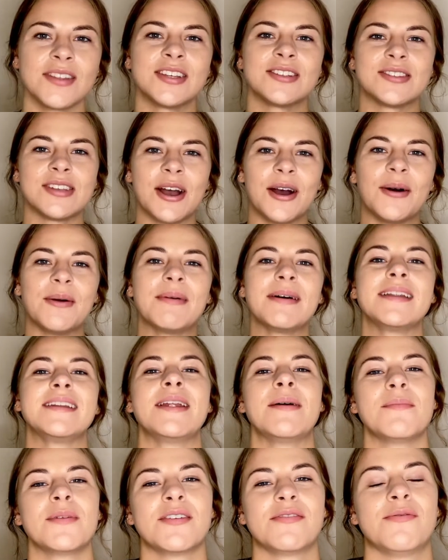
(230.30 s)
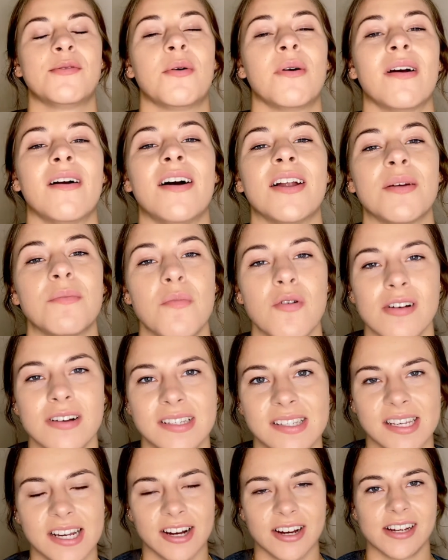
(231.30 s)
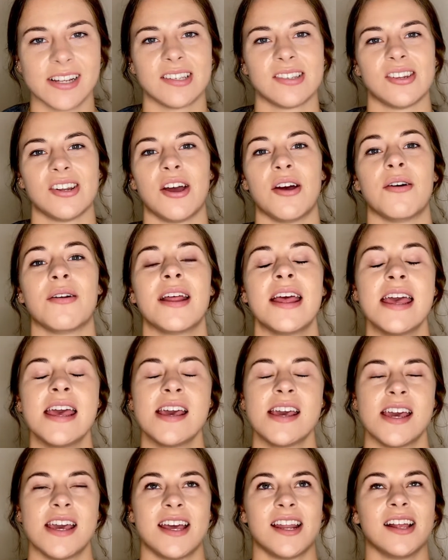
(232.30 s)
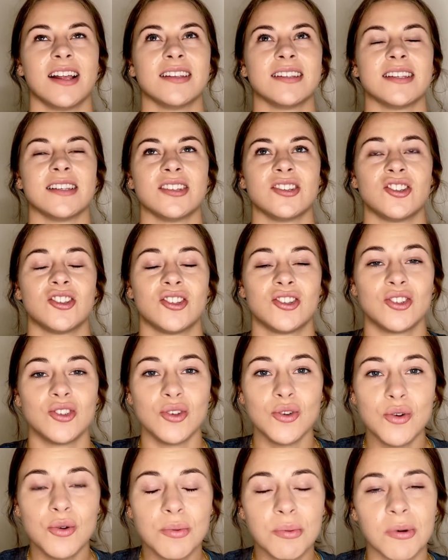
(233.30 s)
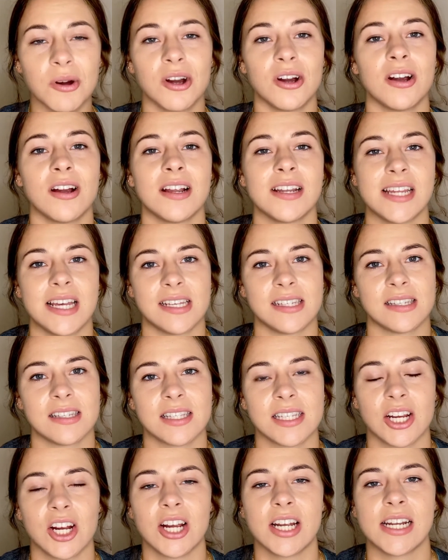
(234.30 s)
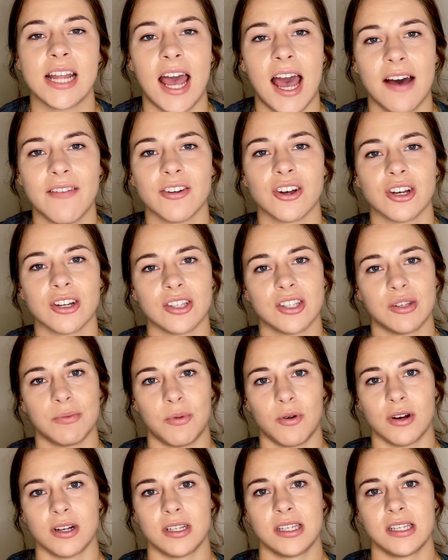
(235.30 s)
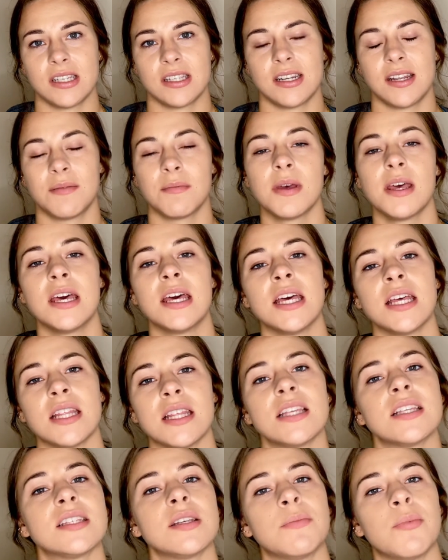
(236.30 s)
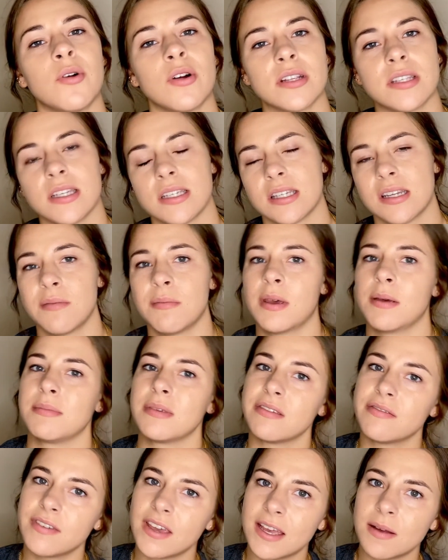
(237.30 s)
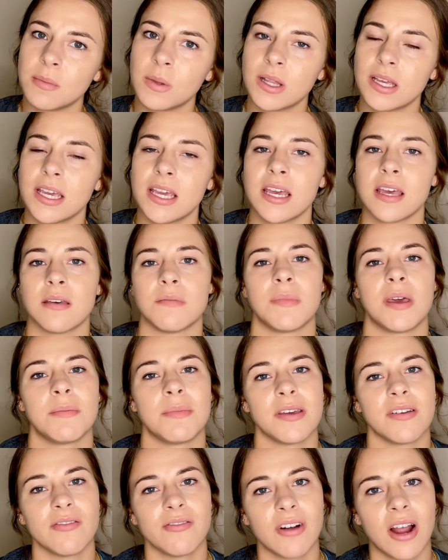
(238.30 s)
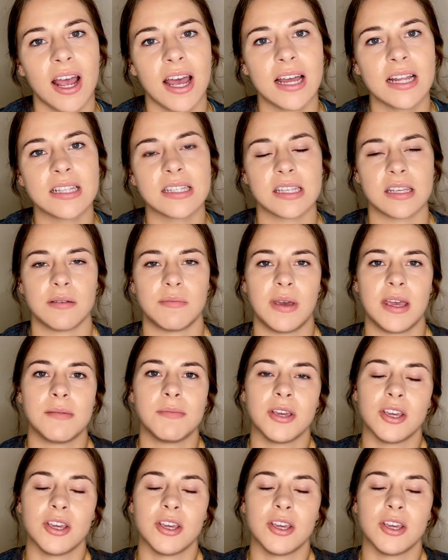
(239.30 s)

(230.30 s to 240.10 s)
So number 4, on a more serious note, it is super necessary to have a good support system. This support system may be family, it may be friends, it may be